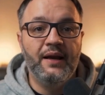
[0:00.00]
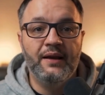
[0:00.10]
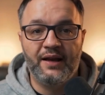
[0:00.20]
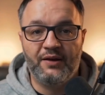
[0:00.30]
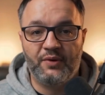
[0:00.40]

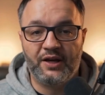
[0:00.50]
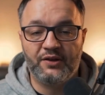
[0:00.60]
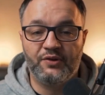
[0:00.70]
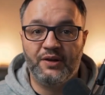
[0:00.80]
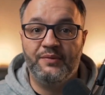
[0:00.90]
That way
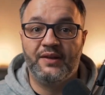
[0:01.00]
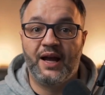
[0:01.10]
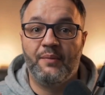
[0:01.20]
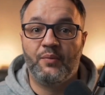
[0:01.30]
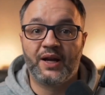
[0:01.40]
you keep
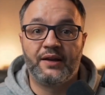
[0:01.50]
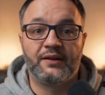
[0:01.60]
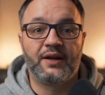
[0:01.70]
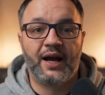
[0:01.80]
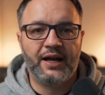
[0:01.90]
time when
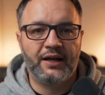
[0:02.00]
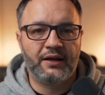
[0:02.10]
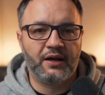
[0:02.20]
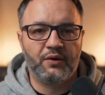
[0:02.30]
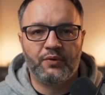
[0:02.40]

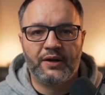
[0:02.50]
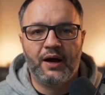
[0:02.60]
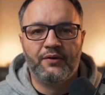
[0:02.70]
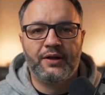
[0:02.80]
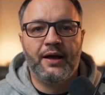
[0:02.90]
tracking
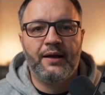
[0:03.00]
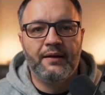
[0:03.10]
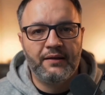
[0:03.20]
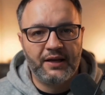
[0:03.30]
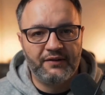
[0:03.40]
without
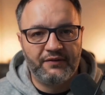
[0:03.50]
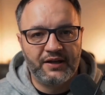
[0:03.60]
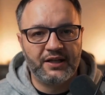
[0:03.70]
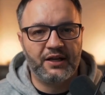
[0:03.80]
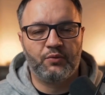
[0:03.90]
getting click
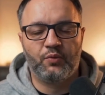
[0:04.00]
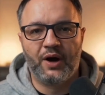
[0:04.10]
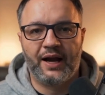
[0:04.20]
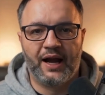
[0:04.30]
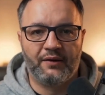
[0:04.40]
fatigue
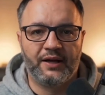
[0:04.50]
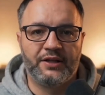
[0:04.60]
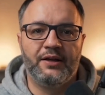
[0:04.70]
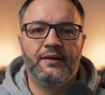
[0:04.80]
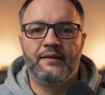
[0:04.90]
while
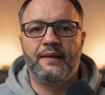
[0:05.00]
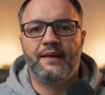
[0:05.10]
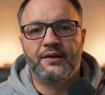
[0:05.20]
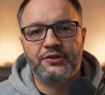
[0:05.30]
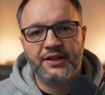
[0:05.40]
arranging.
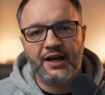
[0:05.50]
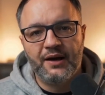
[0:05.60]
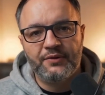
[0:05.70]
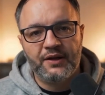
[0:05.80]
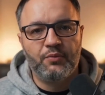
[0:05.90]
You'll stay
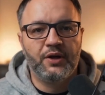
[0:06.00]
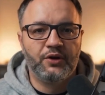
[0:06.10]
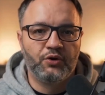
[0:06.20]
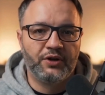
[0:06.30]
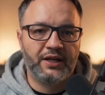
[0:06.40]
locked in when
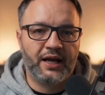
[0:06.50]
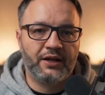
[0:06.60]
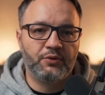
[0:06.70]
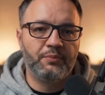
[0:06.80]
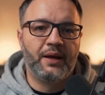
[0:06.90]
recording and
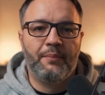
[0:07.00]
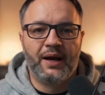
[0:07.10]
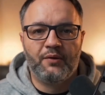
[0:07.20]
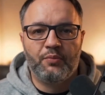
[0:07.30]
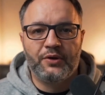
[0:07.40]
your
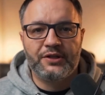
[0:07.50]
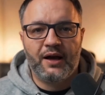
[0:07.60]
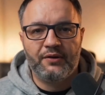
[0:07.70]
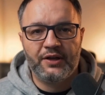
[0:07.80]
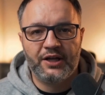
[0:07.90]
playback will
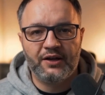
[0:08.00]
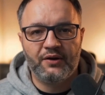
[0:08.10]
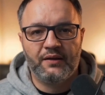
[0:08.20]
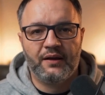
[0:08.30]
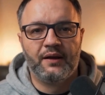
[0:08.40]
sound cleaner.